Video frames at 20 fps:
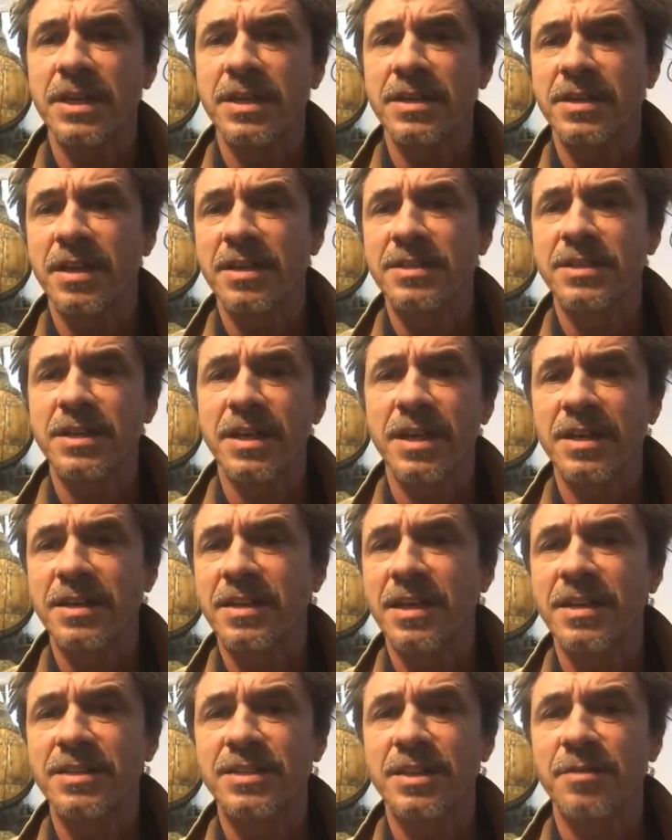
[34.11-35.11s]
It
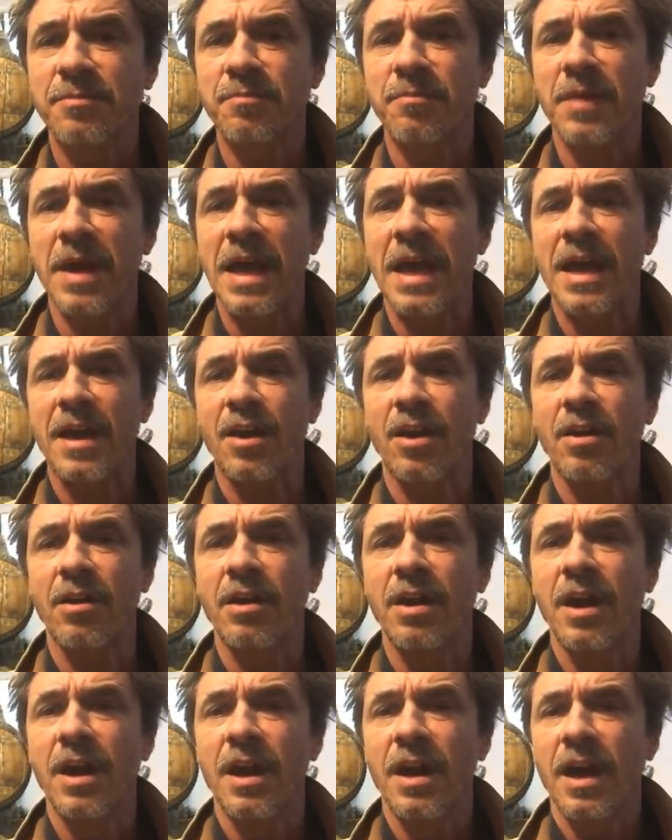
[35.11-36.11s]
doesn't
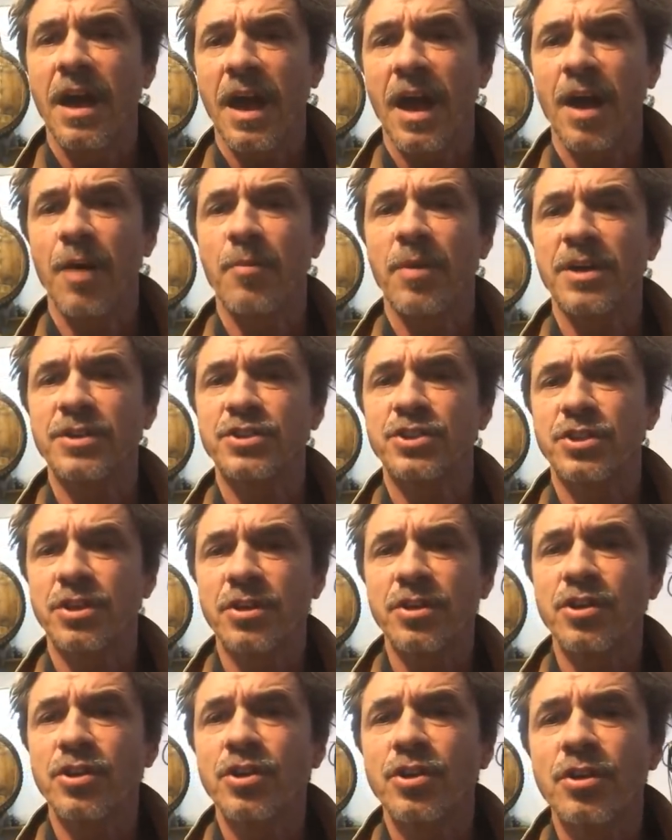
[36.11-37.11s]
matter how much
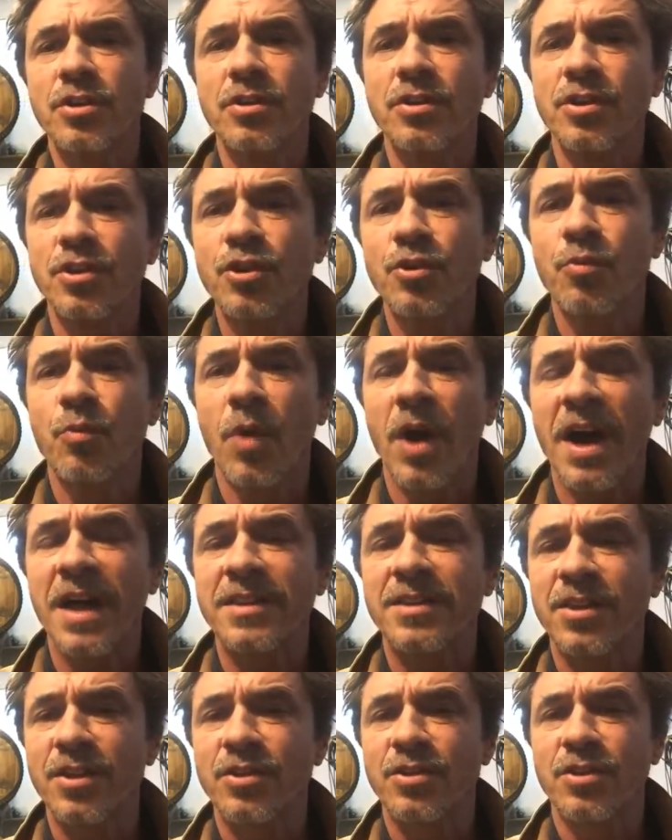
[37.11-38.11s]
you
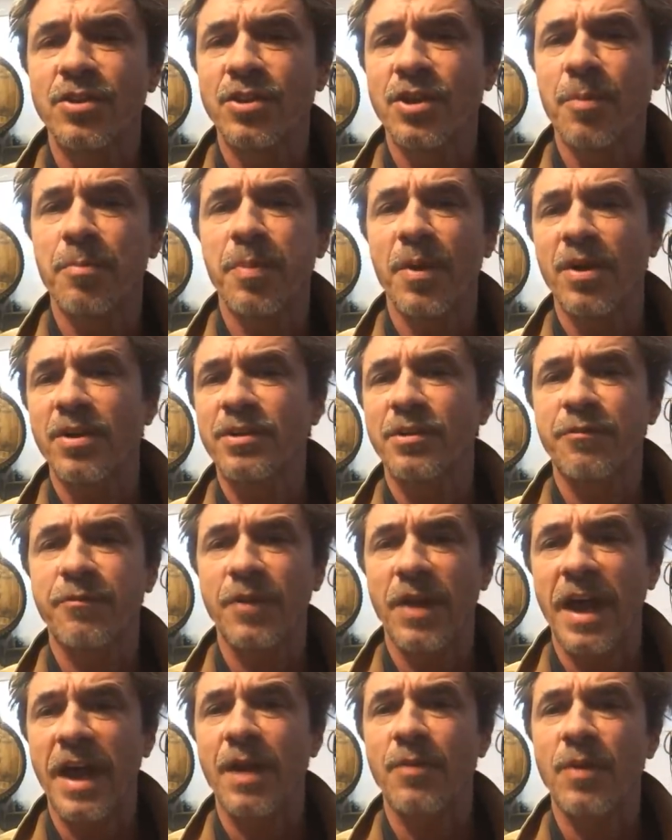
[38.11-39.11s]
want the bird to
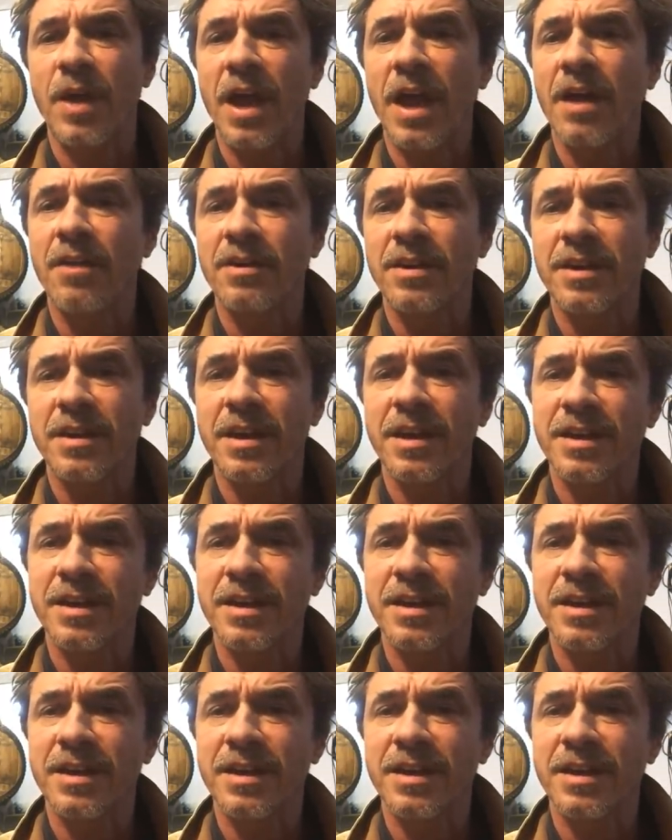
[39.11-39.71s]
fly around.